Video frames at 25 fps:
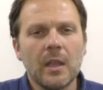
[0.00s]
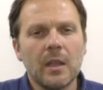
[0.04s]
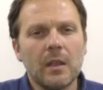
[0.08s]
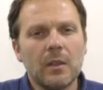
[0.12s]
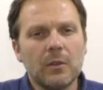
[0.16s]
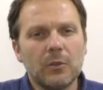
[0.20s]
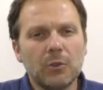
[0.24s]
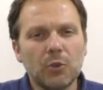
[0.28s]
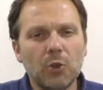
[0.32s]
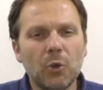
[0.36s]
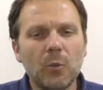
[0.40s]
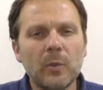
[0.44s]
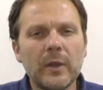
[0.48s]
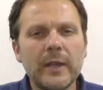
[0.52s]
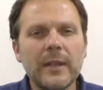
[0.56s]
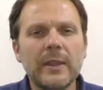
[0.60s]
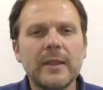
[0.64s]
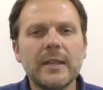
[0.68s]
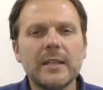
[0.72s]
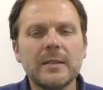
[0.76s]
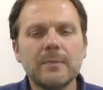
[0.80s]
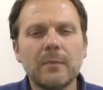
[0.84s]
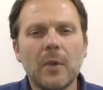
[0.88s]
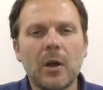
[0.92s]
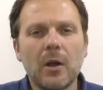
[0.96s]
Normally
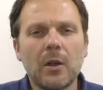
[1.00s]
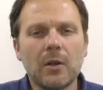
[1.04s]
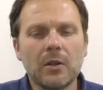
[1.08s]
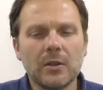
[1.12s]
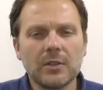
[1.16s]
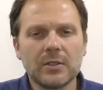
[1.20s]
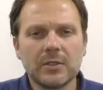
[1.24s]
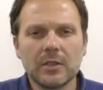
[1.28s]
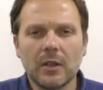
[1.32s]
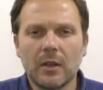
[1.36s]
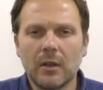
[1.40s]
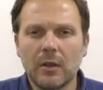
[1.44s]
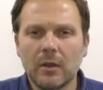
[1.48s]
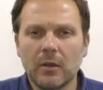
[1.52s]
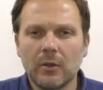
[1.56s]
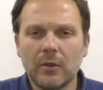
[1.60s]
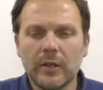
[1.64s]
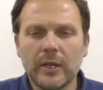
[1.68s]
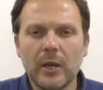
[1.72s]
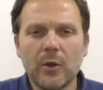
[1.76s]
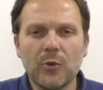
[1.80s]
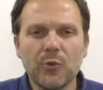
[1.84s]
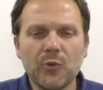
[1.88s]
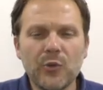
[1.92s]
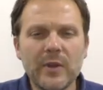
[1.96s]
these marks are,
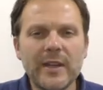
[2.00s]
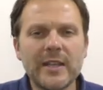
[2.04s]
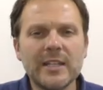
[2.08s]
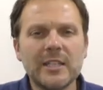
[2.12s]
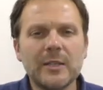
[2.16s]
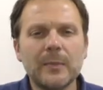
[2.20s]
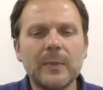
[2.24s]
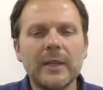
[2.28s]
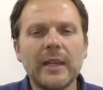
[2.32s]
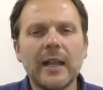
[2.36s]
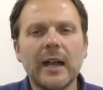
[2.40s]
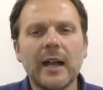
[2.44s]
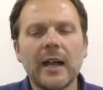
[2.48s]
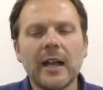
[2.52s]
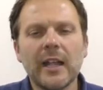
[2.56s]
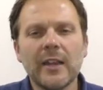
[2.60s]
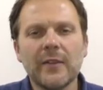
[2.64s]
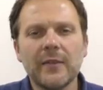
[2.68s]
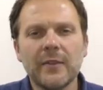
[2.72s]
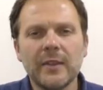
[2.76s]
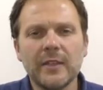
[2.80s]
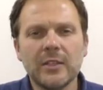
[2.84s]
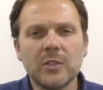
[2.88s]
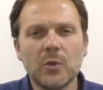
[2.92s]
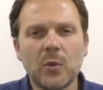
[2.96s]
reasonably high
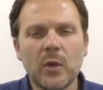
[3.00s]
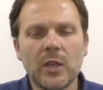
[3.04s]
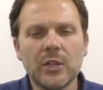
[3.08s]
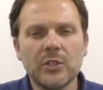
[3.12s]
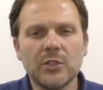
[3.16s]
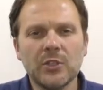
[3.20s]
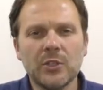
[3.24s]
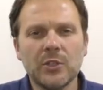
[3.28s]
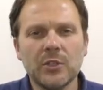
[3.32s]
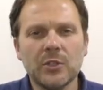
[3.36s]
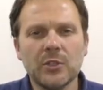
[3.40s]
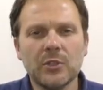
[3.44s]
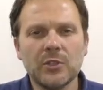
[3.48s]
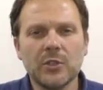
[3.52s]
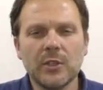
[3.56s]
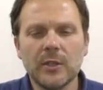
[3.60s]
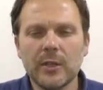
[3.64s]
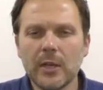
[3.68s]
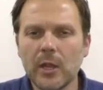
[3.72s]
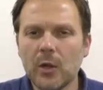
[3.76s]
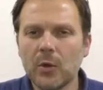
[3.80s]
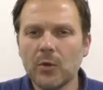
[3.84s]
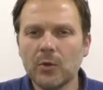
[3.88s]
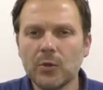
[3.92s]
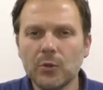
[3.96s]
for these questions,
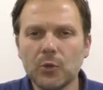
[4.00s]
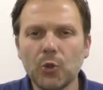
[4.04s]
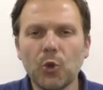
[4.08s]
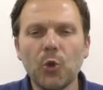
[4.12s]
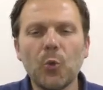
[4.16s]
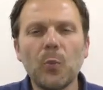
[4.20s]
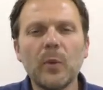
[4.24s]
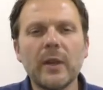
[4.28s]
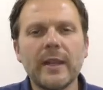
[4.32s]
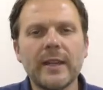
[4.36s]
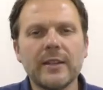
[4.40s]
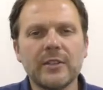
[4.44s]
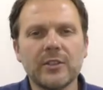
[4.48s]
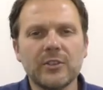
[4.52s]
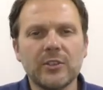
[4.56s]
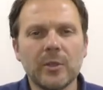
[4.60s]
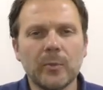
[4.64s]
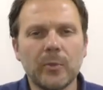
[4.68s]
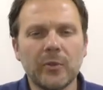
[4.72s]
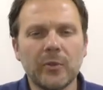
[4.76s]
normally into double